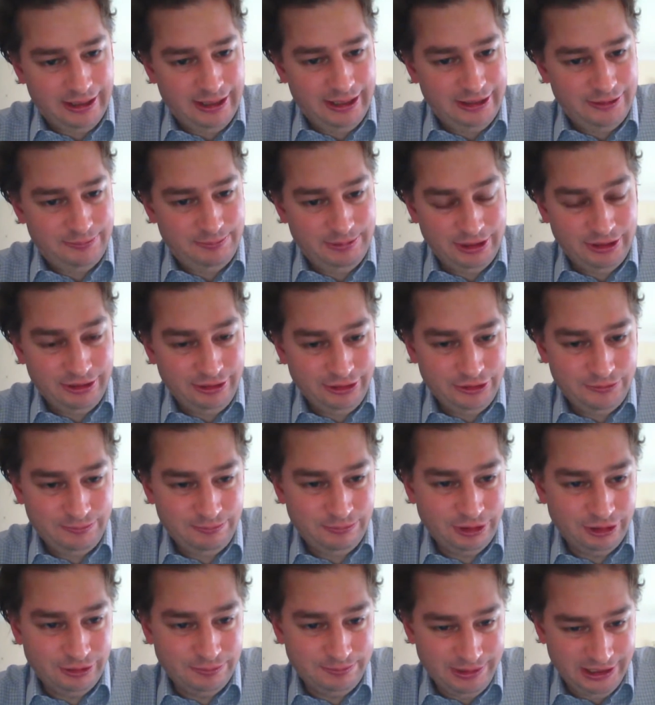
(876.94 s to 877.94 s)
it's because
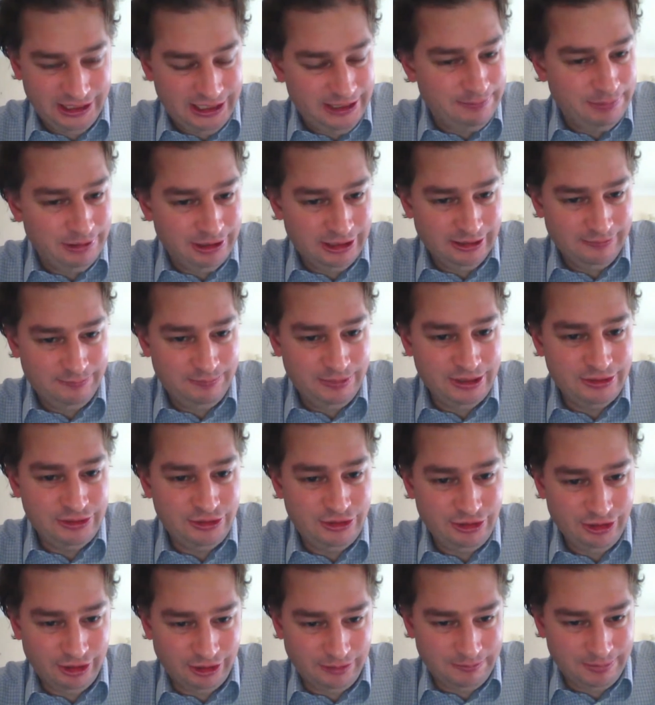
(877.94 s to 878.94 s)
more people have been
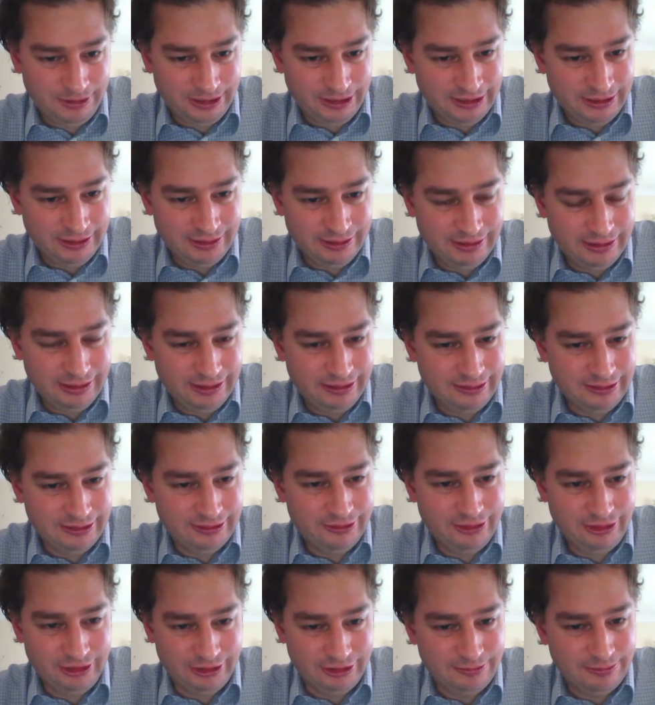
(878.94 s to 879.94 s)
shopping in the
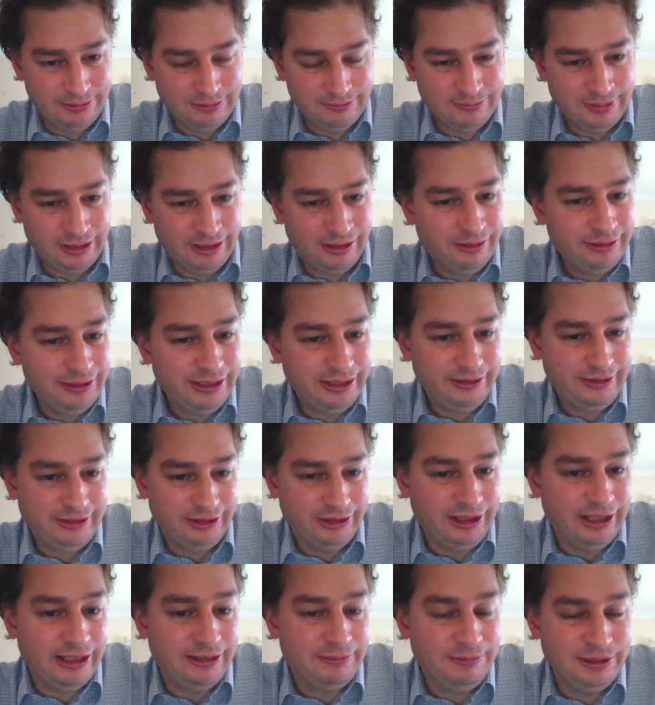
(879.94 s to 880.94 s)
supermarkets
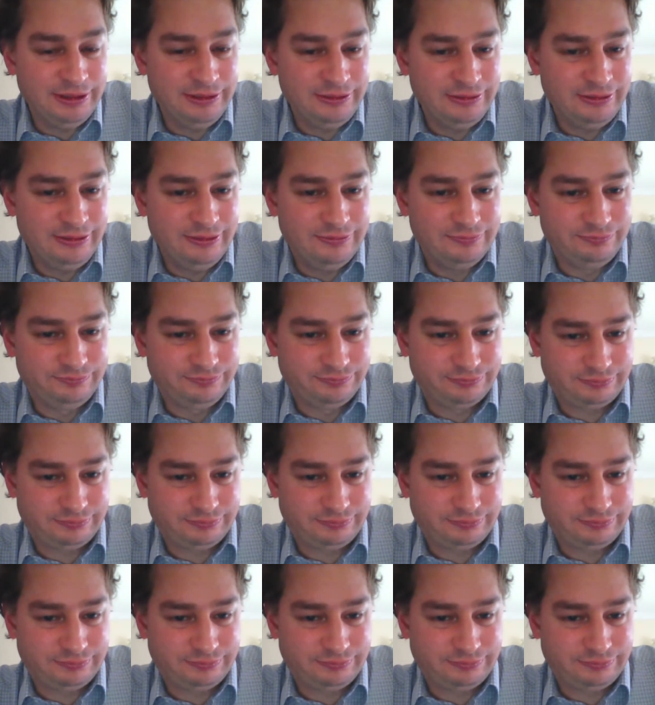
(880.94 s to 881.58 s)
and they've been